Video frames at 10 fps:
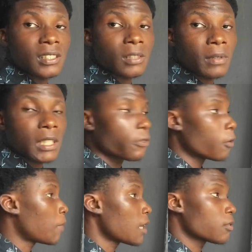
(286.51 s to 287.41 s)
this is a place
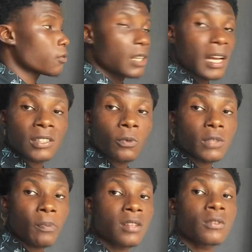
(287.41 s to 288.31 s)
for particulars.
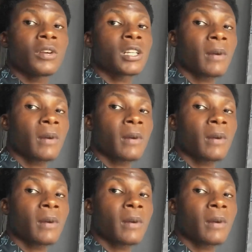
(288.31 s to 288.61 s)
What's particulars?